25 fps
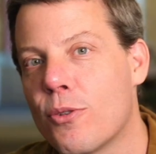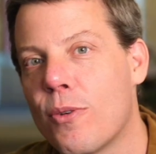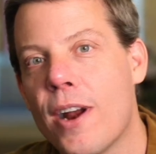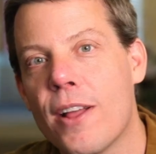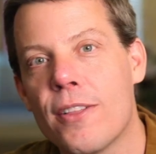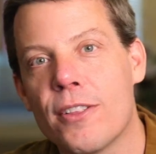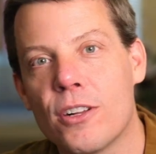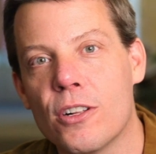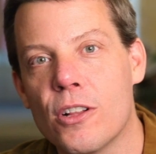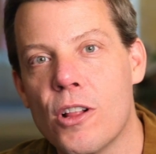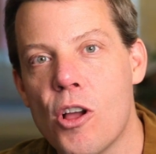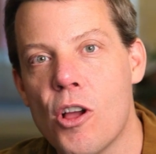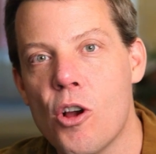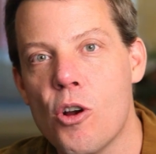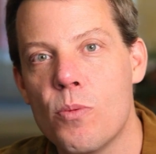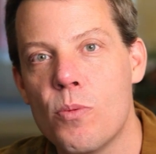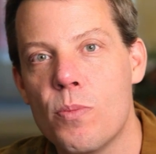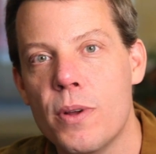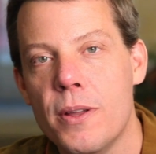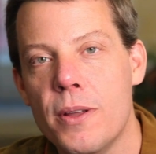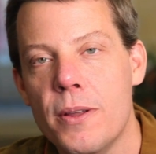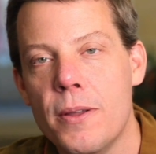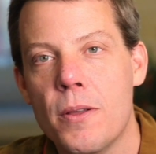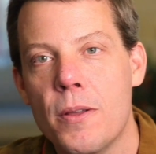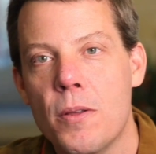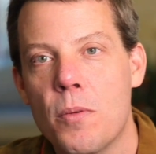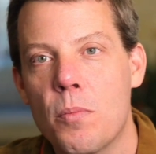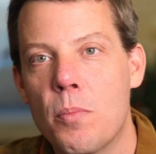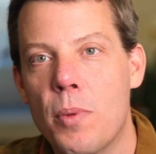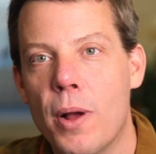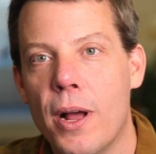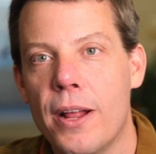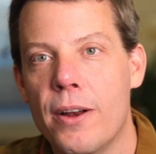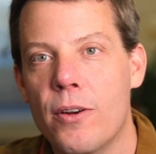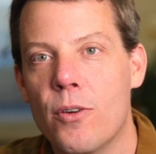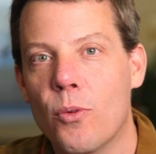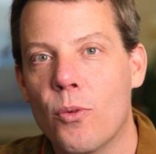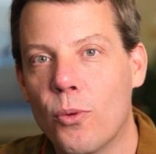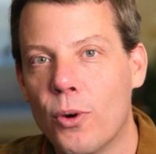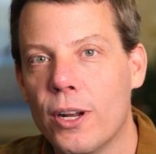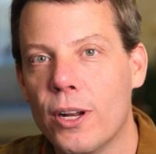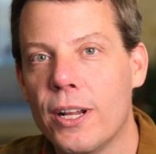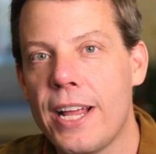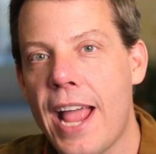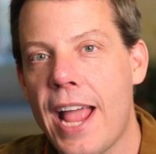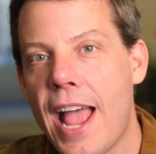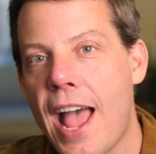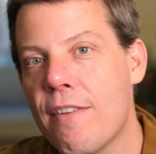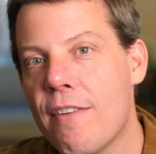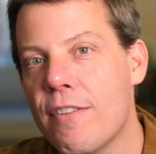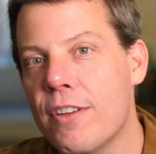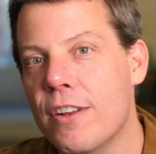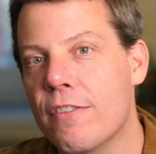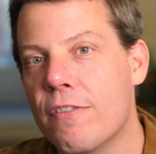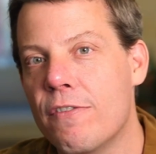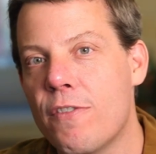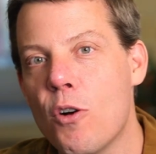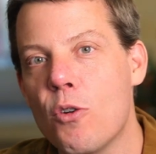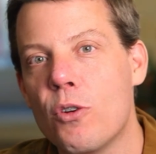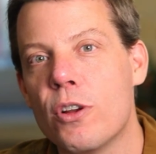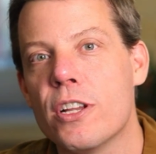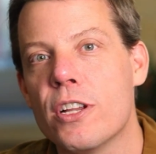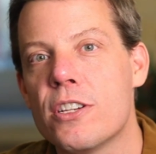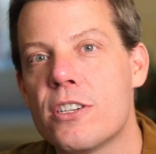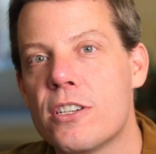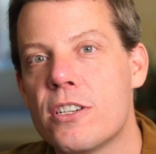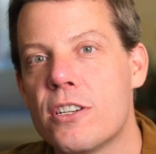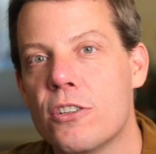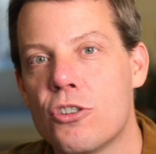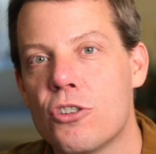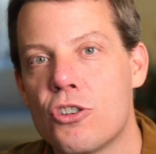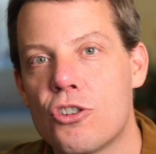around the globe, but really having focused,